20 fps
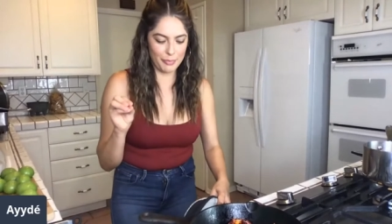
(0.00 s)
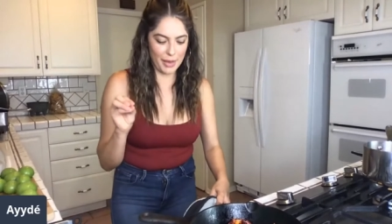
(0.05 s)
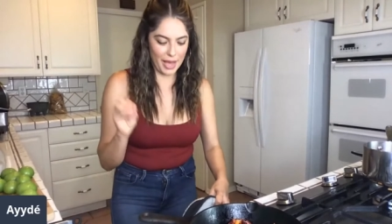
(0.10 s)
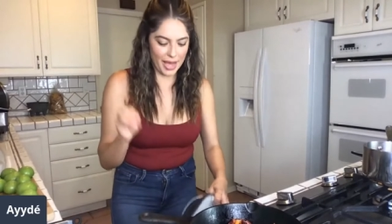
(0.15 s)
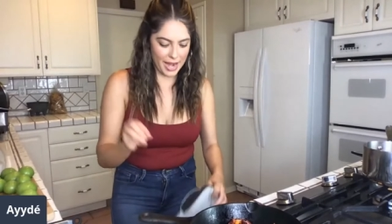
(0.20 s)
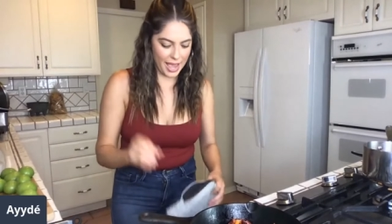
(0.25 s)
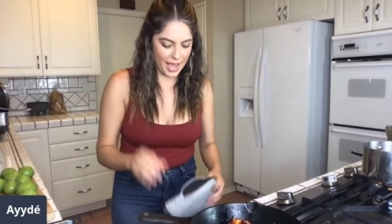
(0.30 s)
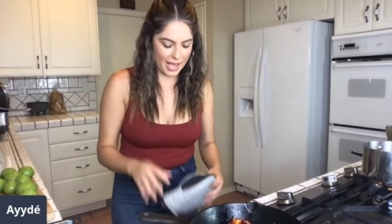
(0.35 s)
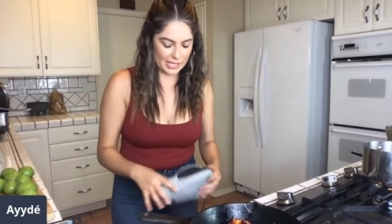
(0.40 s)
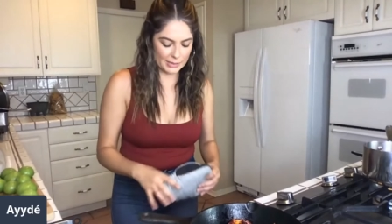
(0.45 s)

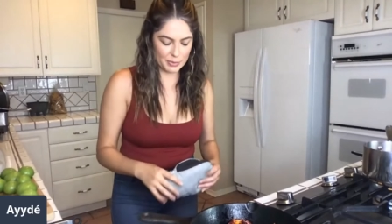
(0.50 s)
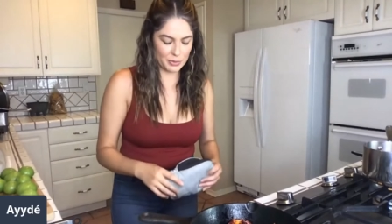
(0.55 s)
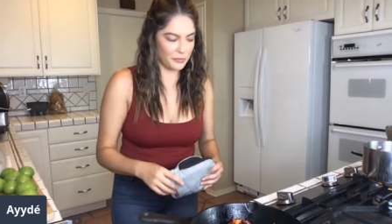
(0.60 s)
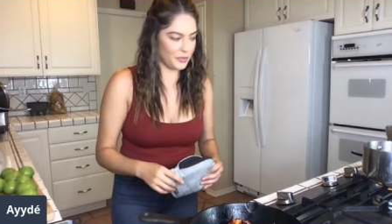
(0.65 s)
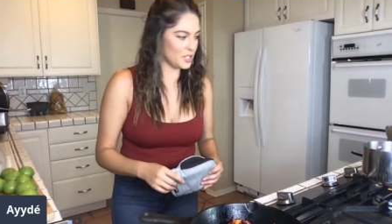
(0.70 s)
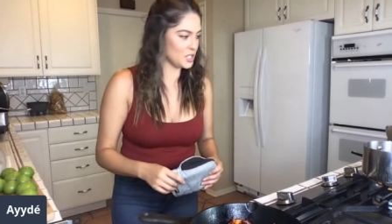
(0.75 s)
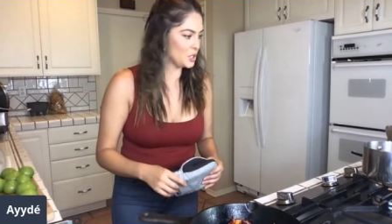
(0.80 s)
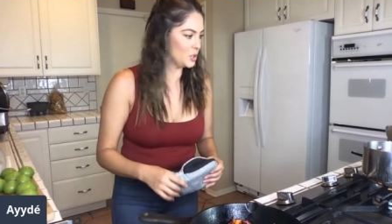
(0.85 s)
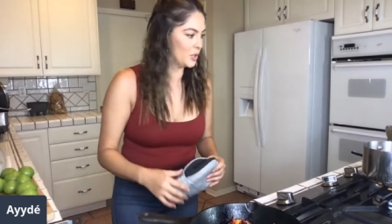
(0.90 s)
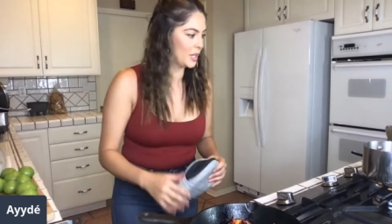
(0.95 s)
badass
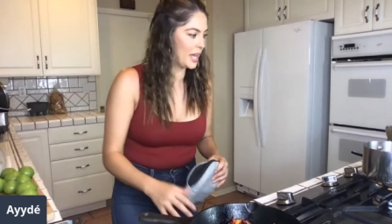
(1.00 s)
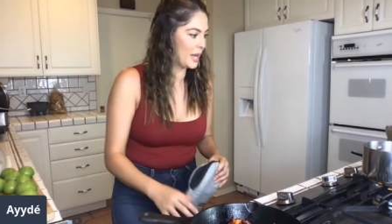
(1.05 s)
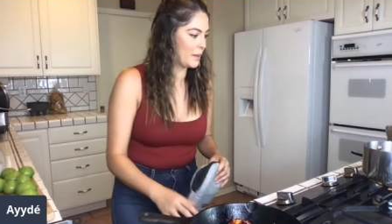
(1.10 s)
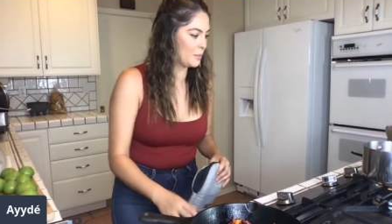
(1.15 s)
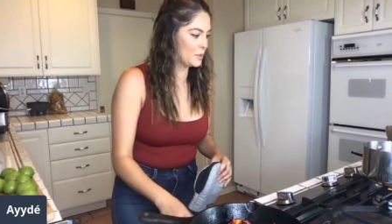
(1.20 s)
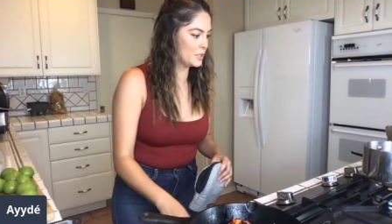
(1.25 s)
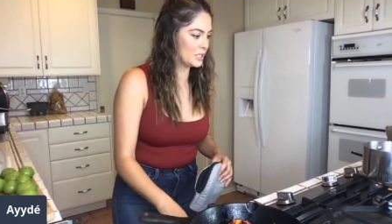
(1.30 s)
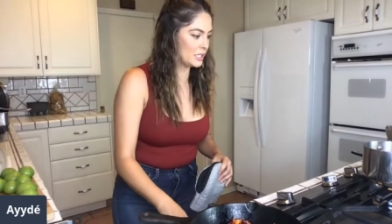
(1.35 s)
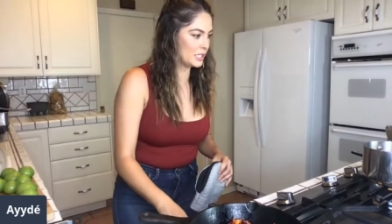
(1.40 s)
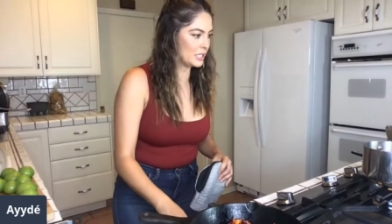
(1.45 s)
professional
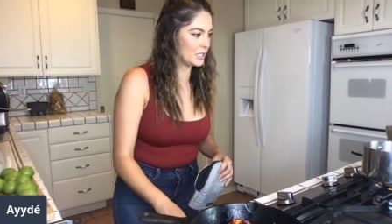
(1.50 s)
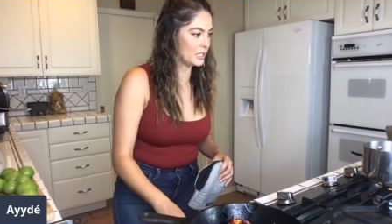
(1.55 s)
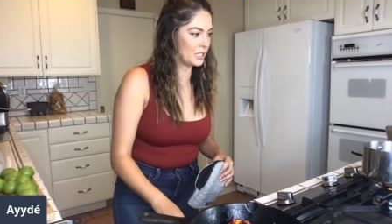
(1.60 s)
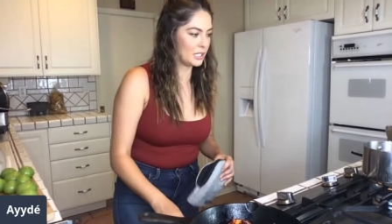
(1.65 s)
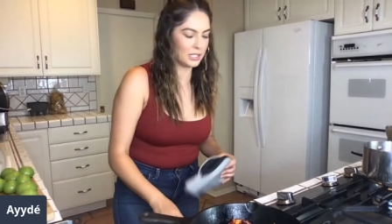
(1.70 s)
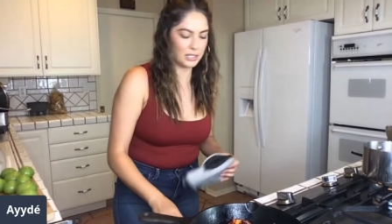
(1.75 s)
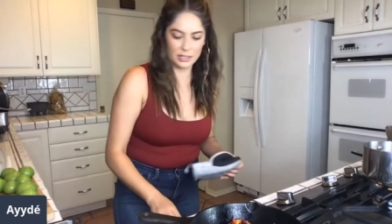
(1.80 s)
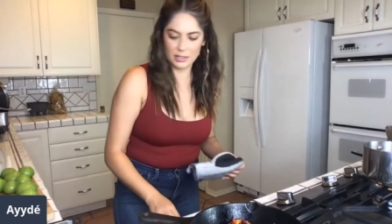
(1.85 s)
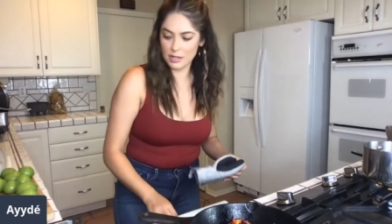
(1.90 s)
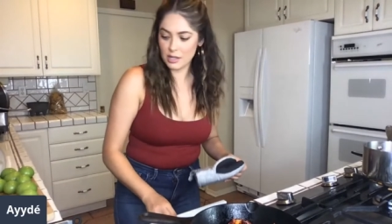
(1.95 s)
cameras in
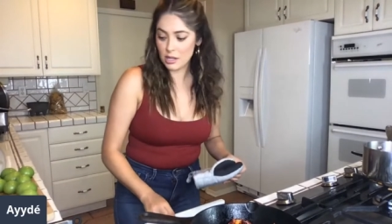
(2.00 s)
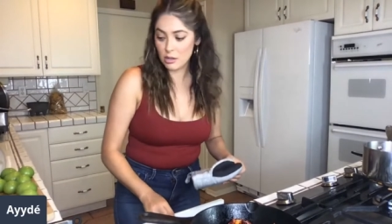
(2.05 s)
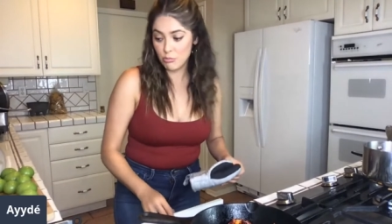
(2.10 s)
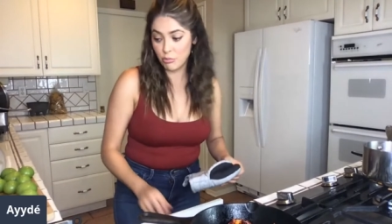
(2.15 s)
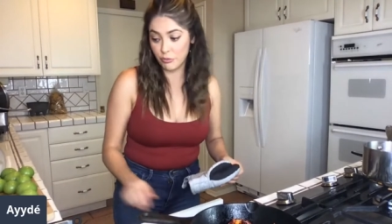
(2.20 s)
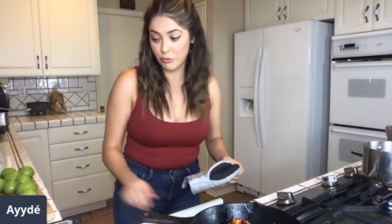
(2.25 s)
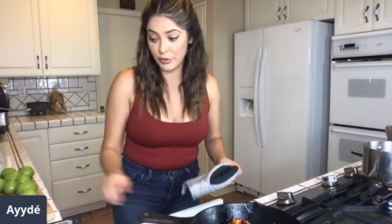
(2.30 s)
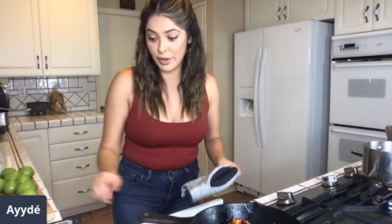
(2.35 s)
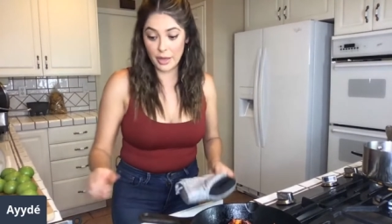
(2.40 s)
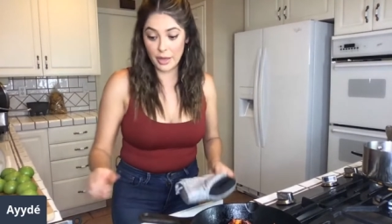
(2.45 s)
here.
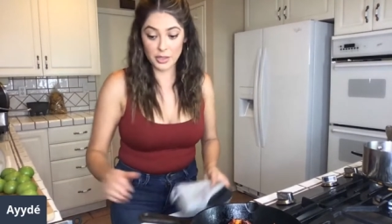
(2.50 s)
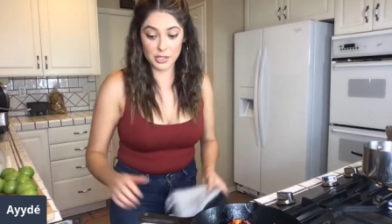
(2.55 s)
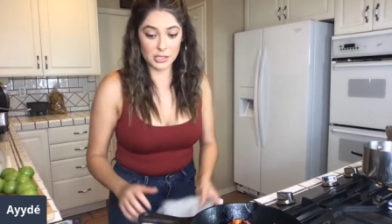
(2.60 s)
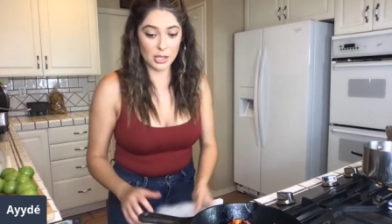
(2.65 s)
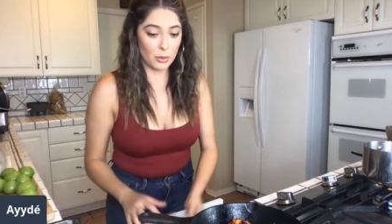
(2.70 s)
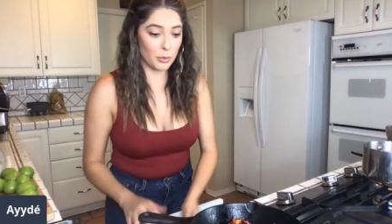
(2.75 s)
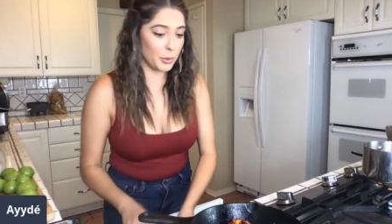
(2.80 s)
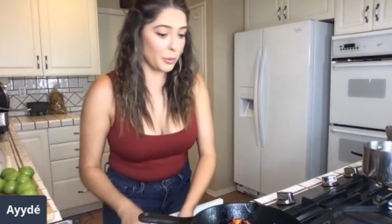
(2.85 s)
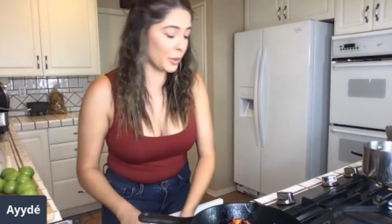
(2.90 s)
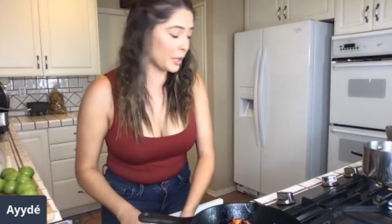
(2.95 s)
But for now, that's
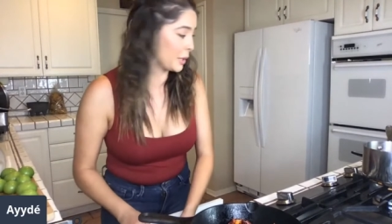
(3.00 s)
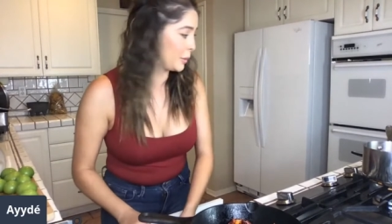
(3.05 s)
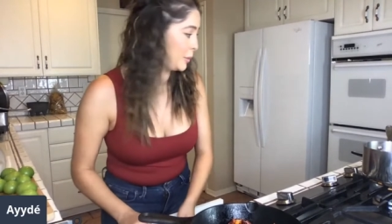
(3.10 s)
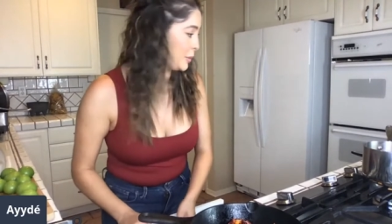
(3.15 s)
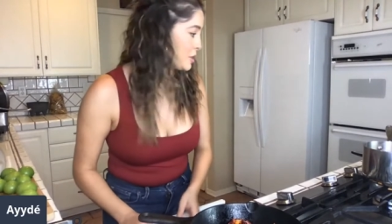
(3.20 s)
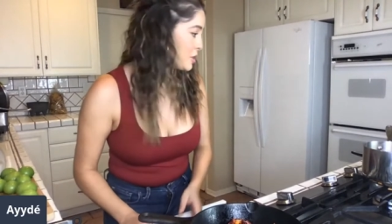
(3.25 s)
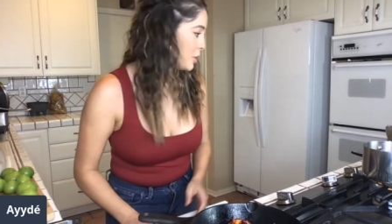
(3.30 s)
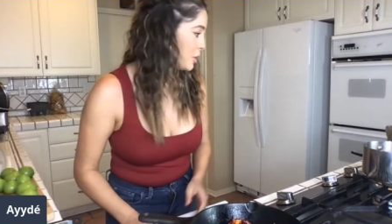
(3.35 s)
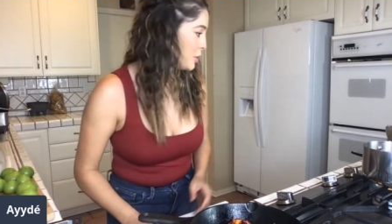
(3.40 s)
all we're working with,